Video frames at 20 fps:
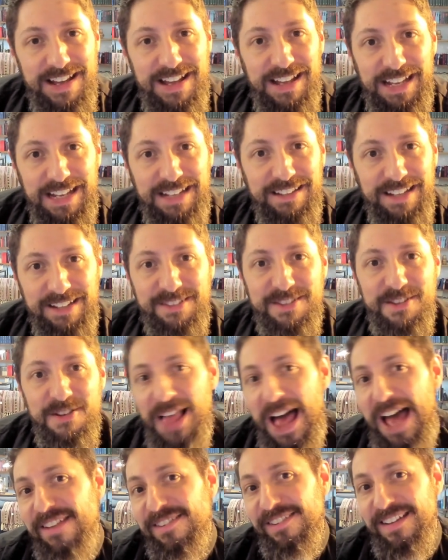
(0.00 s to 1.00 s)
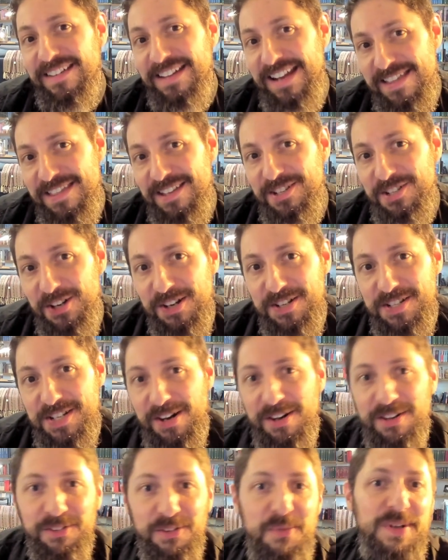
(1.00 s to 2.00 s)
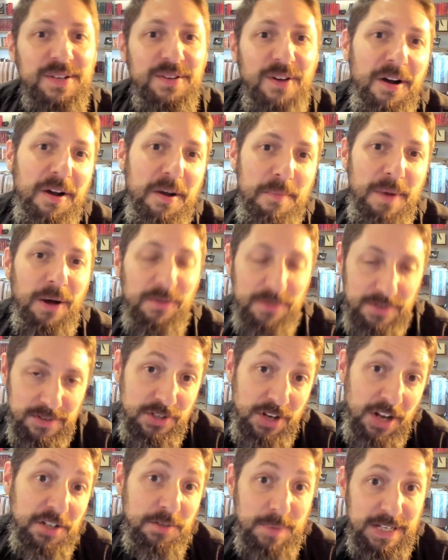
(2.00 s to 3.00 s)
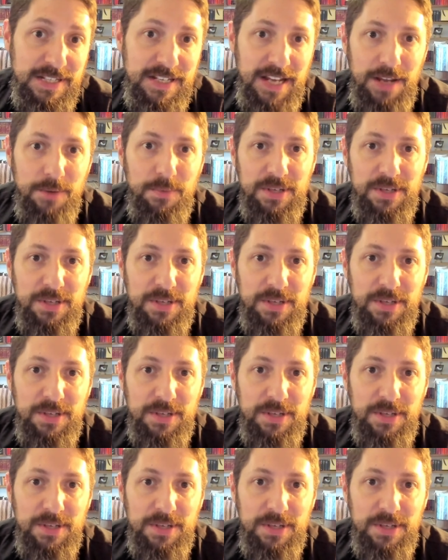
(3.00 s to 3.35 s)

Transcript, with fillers: It's, it's the last Sunday in the church year, so we talk about Judgment Day.